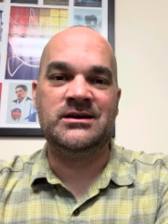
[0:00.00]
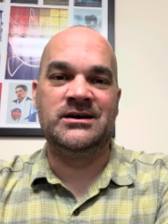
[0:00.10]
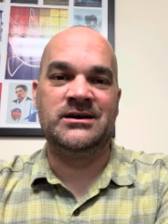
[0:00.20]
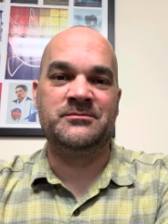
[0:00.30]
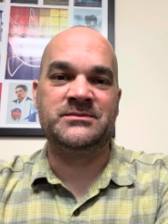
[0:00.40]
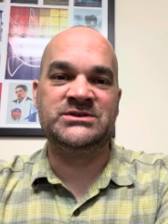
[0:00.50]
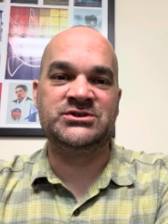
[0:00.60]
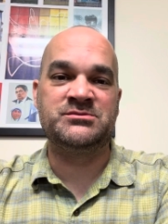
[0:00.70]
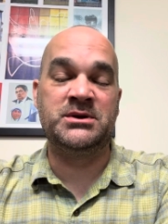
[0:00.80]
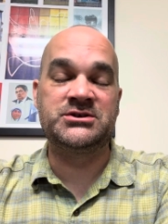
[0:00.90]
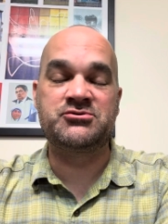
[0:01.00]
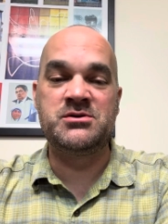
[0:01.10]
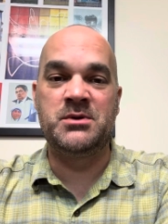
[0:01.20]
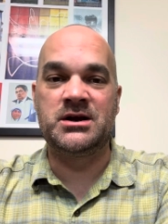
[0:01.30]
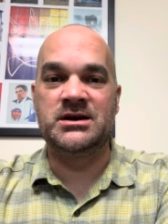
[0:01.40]
um, just ministry
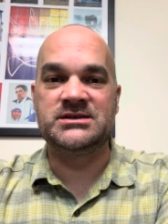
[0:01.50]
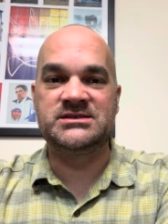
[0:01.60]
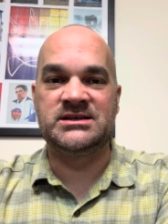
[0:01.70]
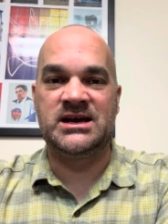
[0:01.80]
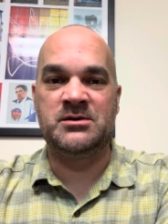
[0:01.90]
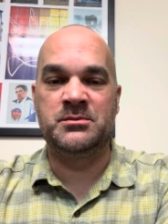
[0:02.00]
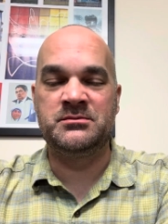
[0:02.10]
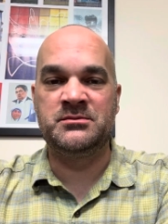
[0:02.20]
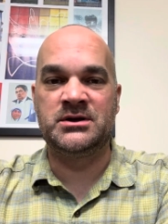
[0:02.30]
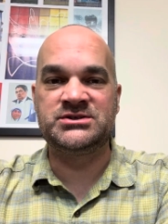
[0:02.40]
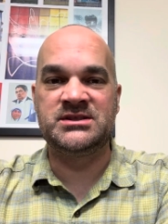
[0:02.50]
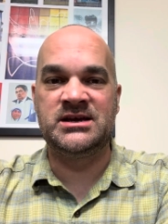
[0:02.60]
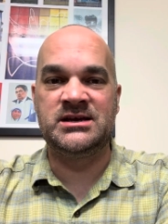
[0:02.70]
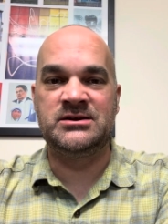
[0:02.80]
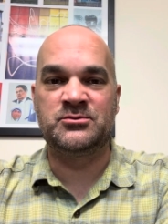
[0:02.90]
among us and how much
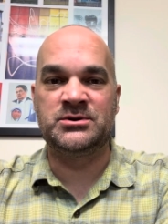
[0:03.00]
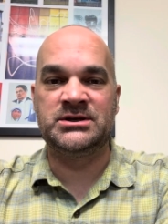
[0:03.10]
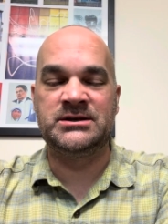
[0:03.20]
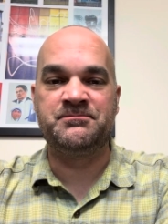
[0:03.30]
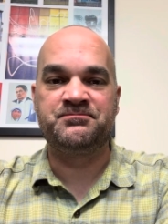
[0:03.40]
they really